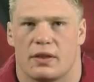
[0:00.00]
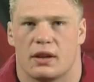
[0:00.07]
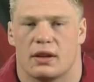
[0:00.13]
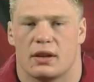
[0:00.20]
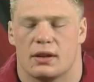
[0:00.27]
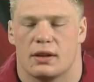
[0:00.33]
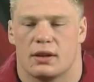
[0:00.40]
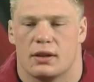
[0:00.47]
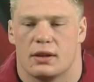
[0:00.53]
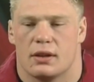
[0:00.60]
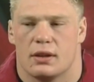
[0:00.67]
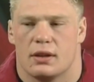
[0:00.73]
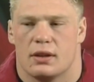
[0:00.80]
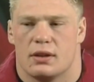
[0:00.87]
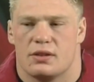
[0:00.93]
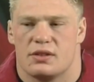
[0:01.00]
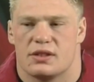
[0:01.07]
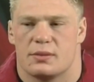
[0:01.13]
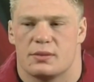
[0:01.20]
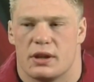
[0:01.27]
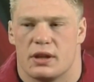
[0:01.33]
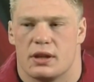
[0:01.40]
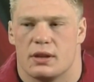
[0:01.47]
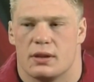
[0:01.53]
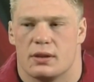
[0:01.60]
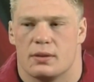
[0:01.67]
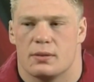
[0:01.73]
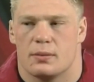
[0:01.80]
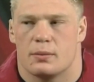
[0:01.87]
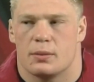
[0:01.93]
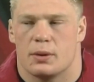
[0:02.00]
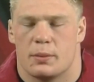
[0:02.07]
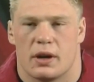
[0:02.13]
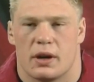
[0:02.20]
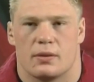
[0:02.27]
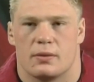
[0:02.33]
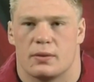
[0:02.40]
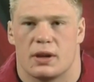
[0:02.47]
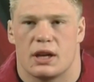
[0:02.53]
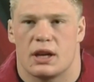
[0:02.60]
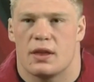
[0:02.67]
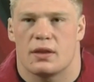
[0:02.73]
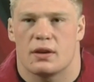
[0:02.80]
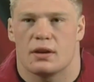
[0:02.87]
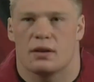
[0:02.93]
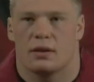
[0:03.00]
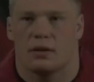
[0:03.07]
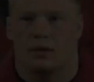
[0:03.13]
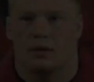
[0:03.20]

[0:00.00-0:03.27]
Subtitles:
I think just be prepared for anything.